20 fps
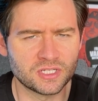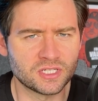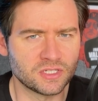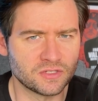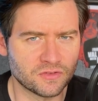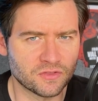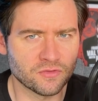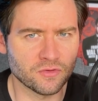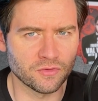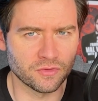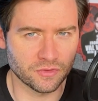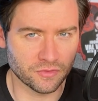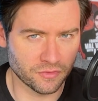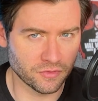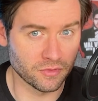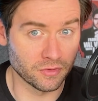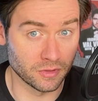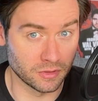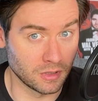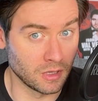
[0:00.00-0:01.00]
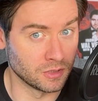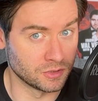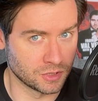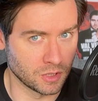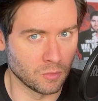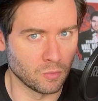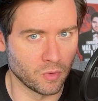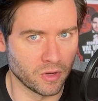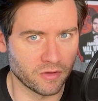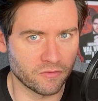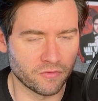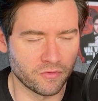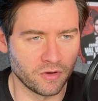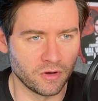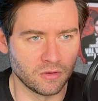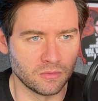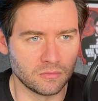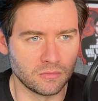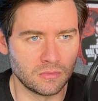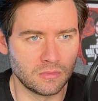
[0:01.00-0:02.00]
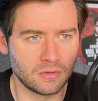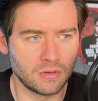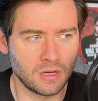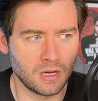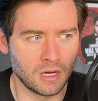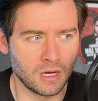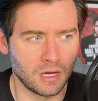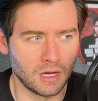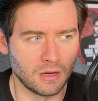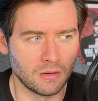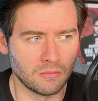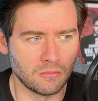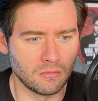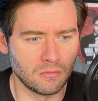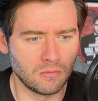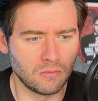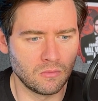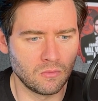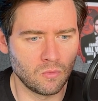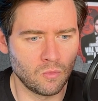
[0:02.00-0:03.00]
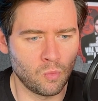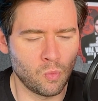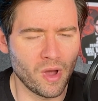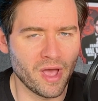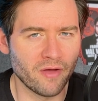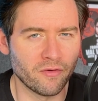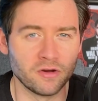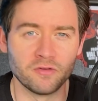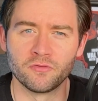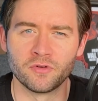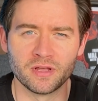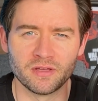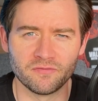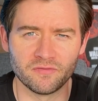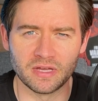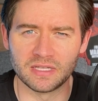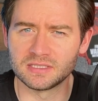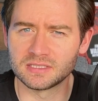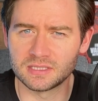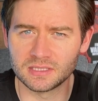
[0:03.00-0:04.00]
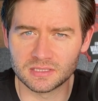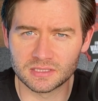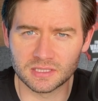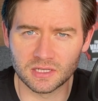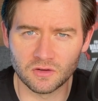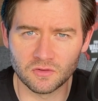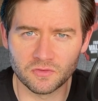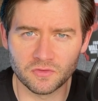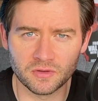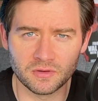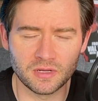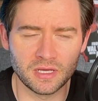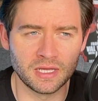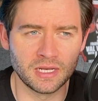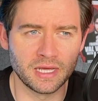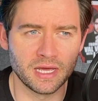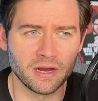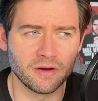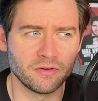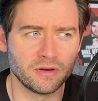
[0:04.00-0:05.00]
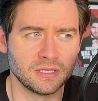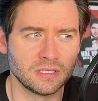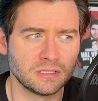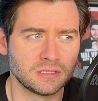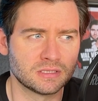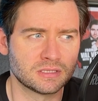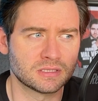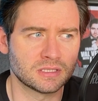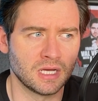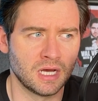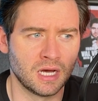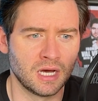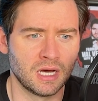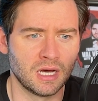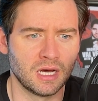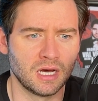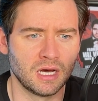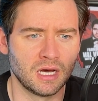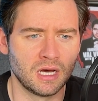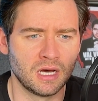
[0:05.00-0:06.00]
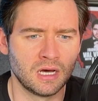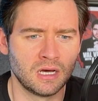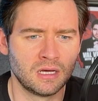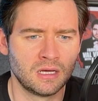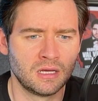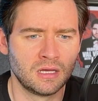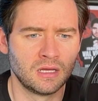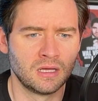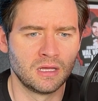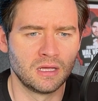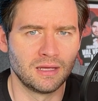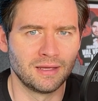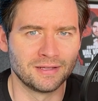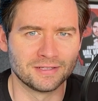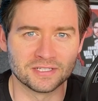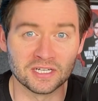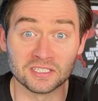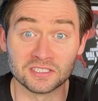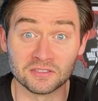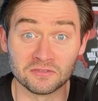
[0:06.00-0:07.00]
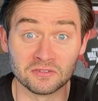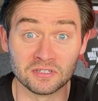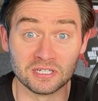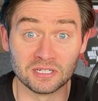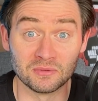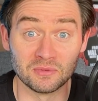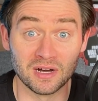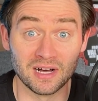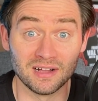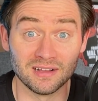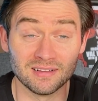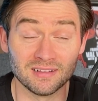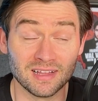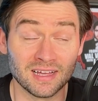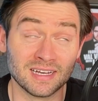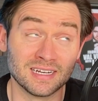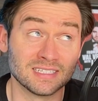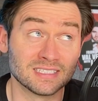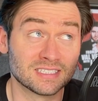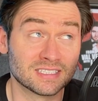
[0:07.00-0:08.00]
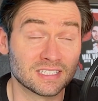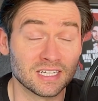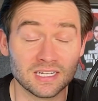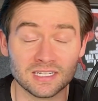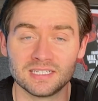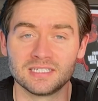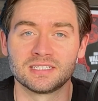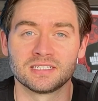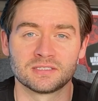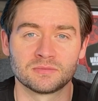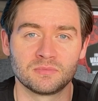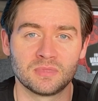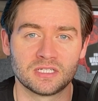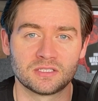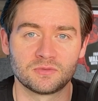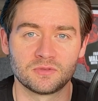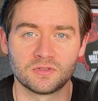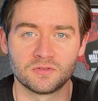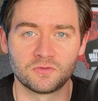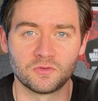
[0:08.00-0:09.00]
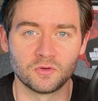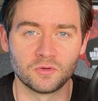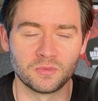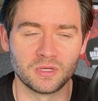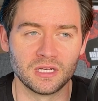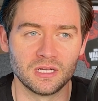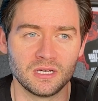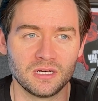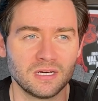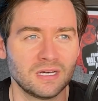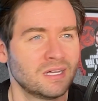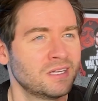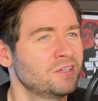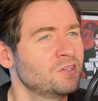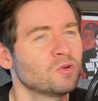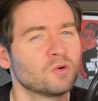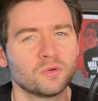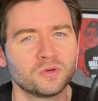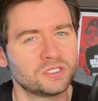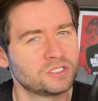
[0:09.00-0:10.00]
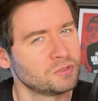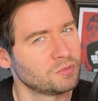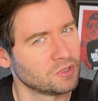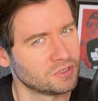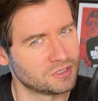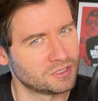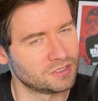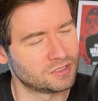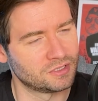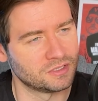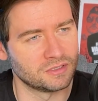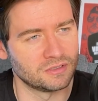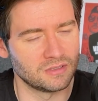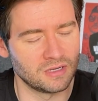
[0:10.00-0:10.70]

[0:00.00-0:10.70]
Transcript: through and through a John Wick film. Where it reinvents itself in areas, it does it really well, and it certainly doesn't mess with the formula, nor would you want it to.